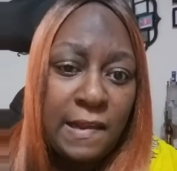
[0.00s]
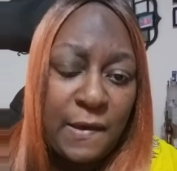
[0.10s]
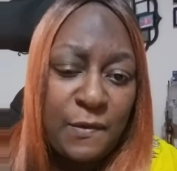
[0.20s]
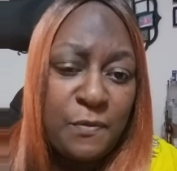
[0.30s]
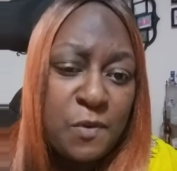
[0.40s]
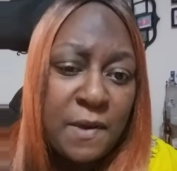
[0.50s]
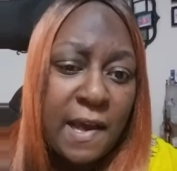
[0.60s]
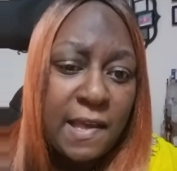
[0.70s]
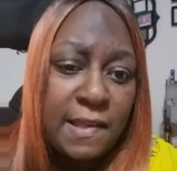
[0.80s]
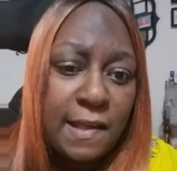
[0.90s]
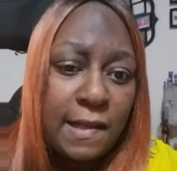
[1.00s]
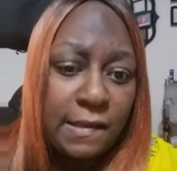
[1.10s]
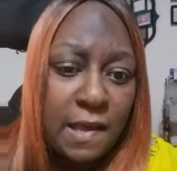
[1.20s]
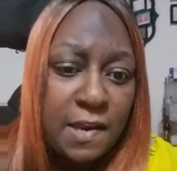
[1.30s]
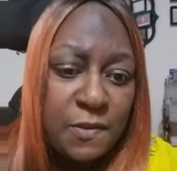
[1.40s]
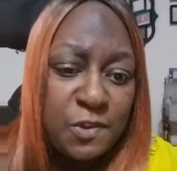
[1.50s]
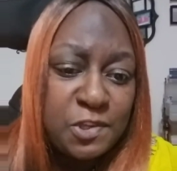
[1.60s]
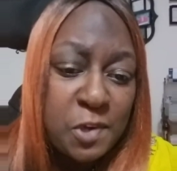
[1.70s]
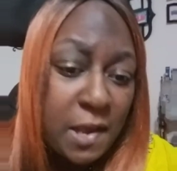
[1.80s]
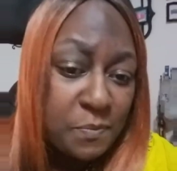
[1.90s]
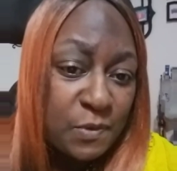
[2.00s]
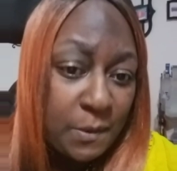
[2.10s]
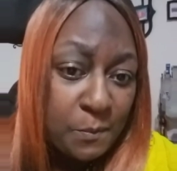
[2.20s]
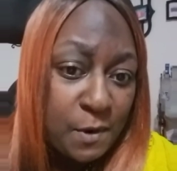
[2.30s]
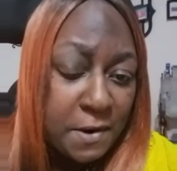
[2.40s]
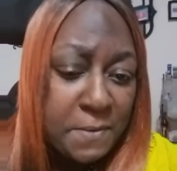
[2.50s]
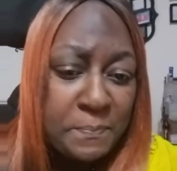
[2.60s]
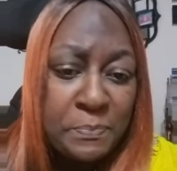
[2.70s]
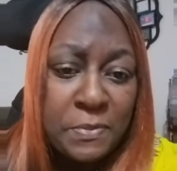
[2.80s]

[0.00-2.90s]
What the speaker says: Like, if you got young ladies trapped somewhere,